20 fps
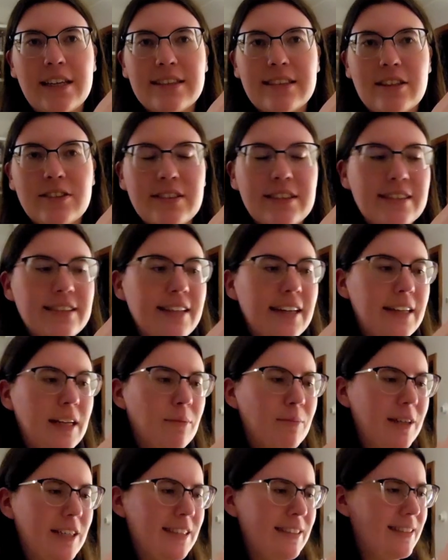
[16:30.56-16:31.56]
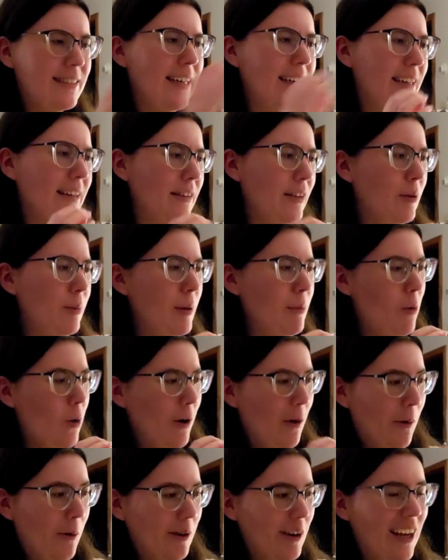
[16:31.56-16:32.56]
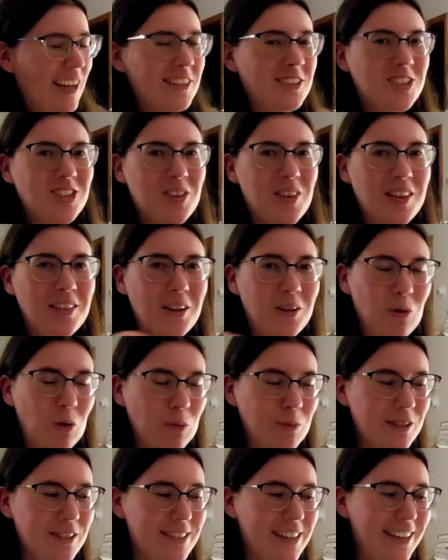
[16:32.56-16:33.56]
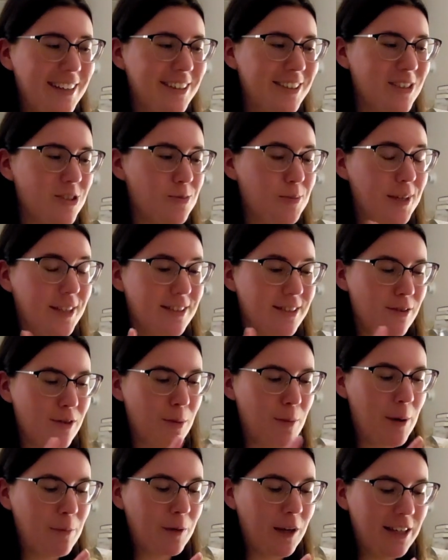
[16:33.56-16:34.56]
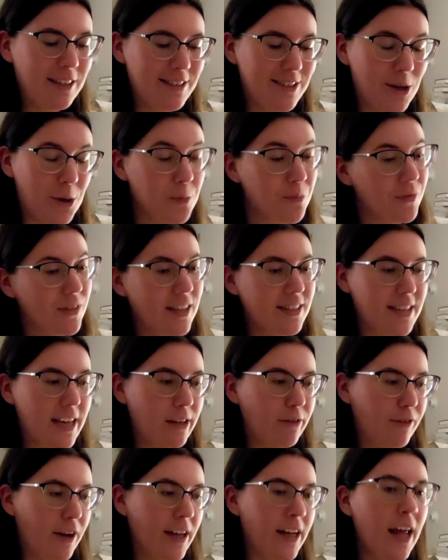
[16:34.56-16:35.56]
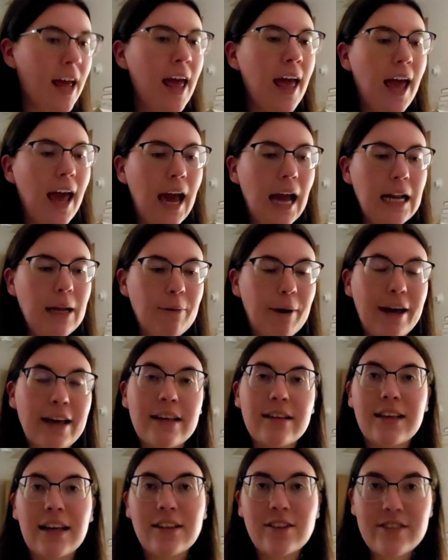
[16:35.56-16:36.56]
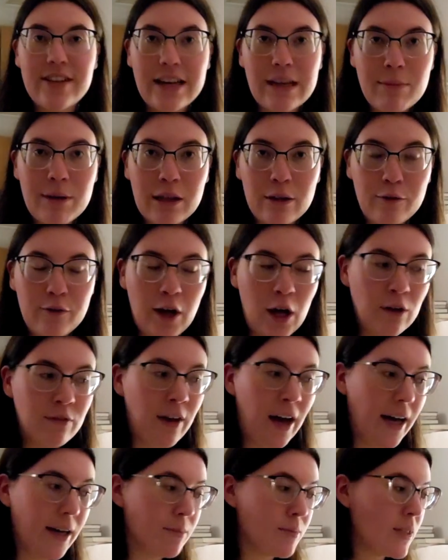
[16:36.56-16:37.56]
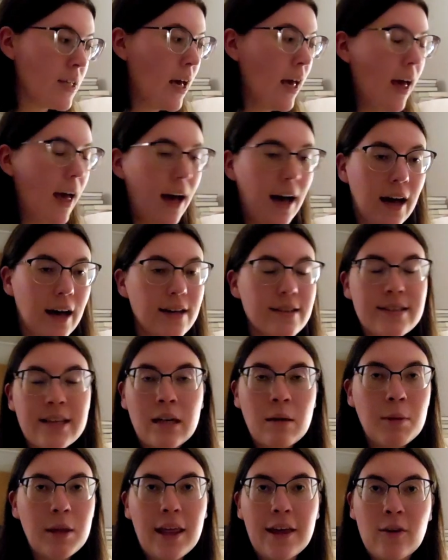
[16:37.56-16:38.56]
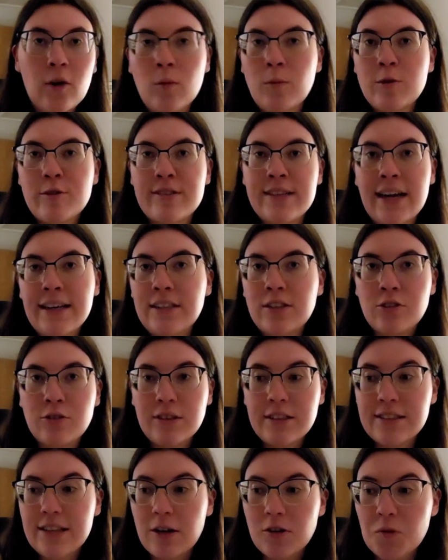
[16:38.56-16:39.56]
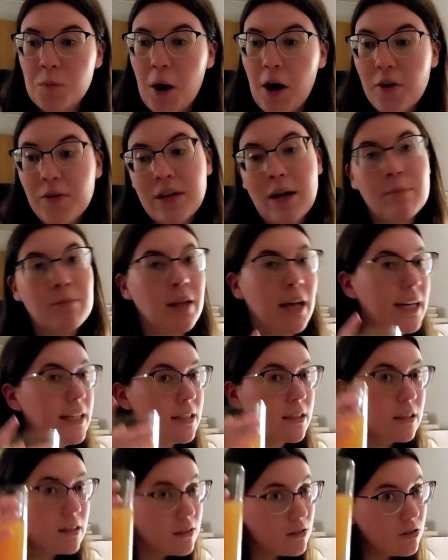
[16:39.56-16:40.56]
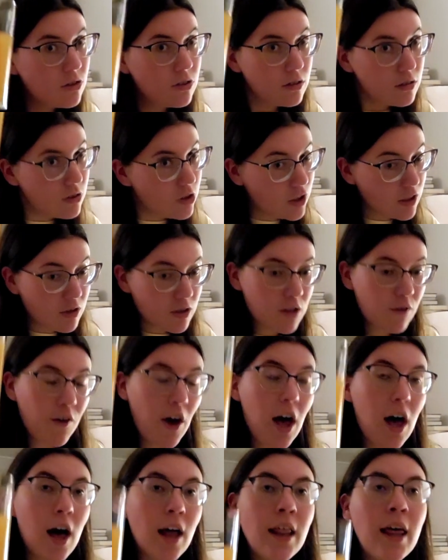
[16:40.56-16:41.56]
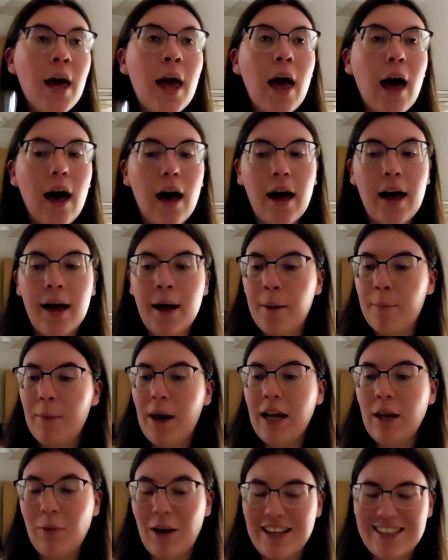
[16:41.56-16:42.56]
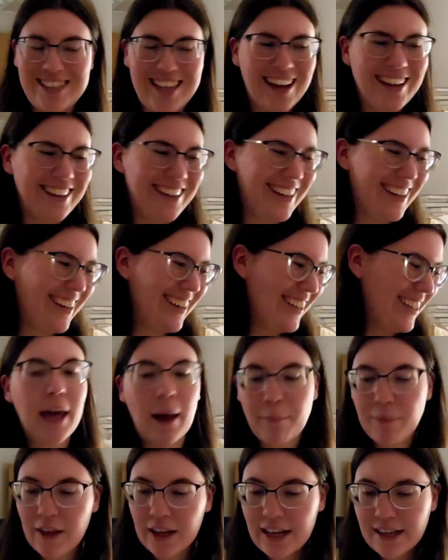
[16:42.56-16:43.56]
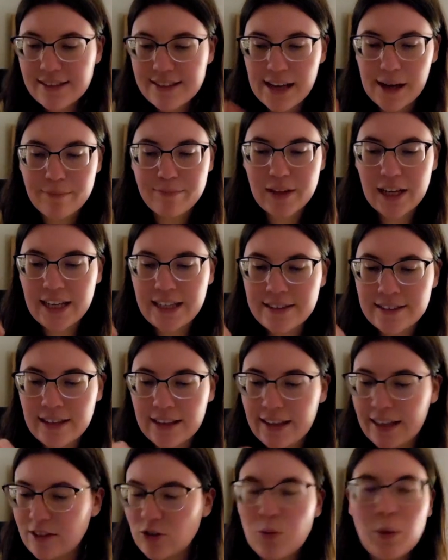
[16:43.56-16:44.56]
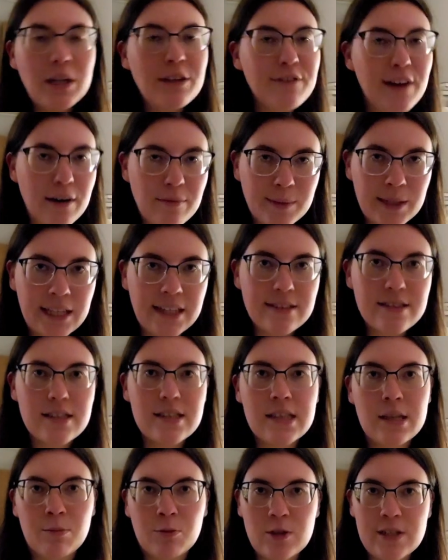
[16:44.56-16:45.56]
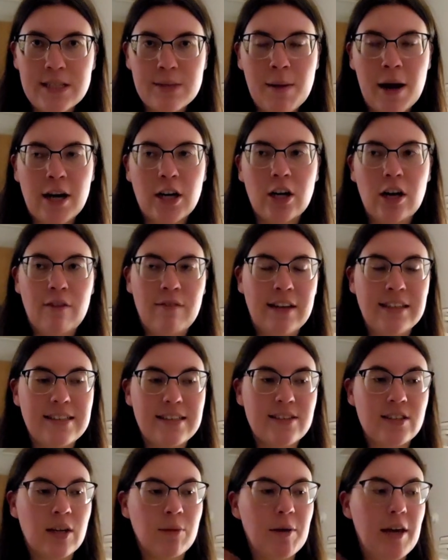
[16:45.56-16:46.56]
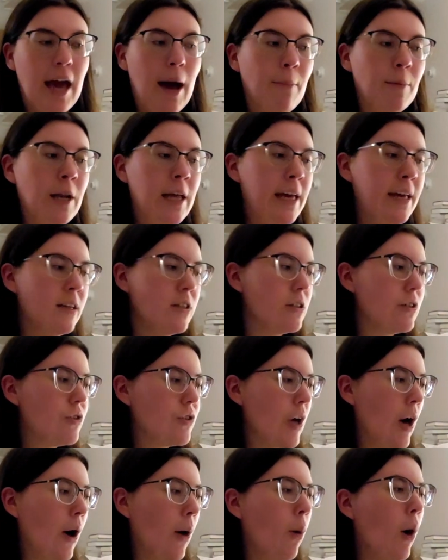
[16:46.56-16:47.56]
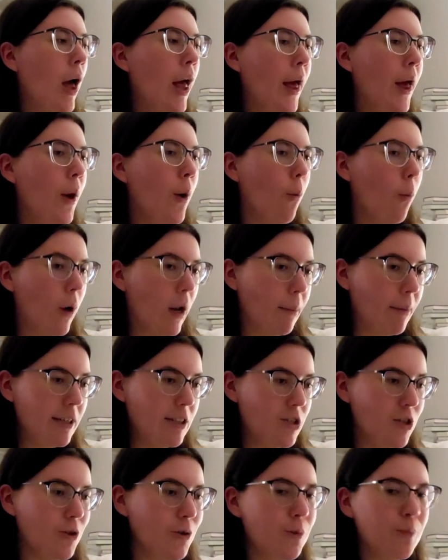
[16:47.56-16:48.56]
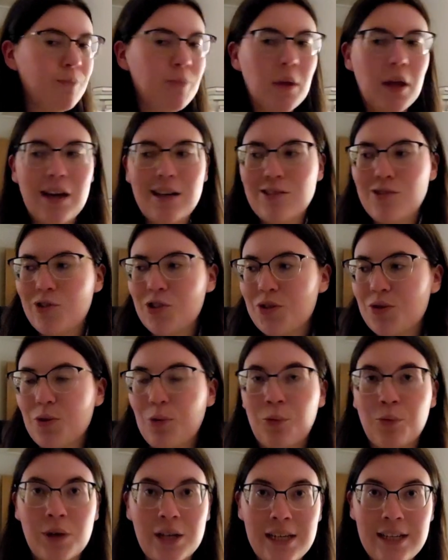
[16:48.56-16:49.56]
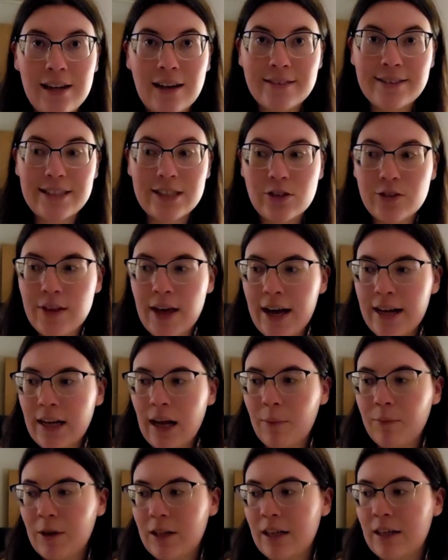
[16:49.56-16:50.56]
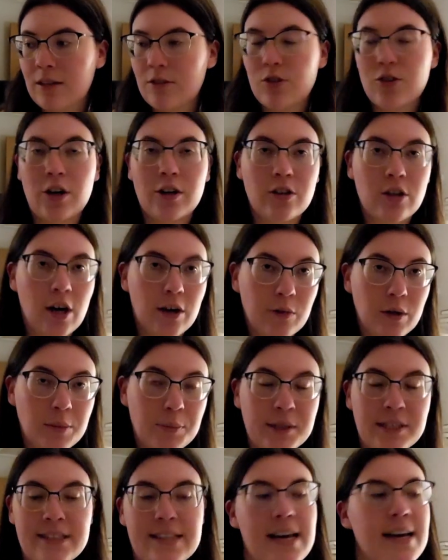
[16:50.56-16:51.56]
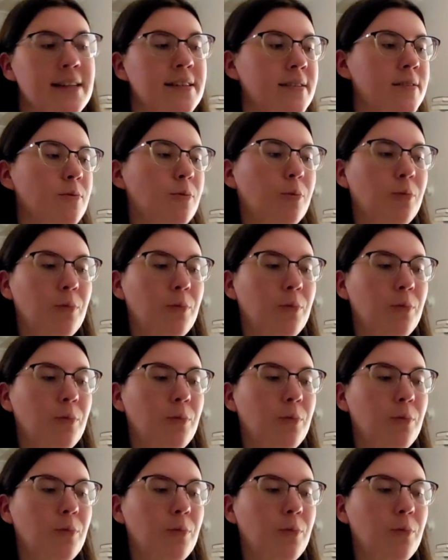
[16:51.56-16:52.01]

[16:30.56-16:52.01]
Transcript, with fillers: can't tell in this lighting, but it's like a little bit more orange than the normal ciders because of the pumpkin, so that's kind of fun. Anyway, can you tell I'm in the fall vibes? Uh, it's going to be like almost ninety degrees out tomorrow, and I'm like, cheers to fall. Um, anyways, but yeah, like I said, in like twenty-five minutes, the Marissa Meyer event is going to be happening, so what I might do is just read until then. I'm going to start Clockwork Princess,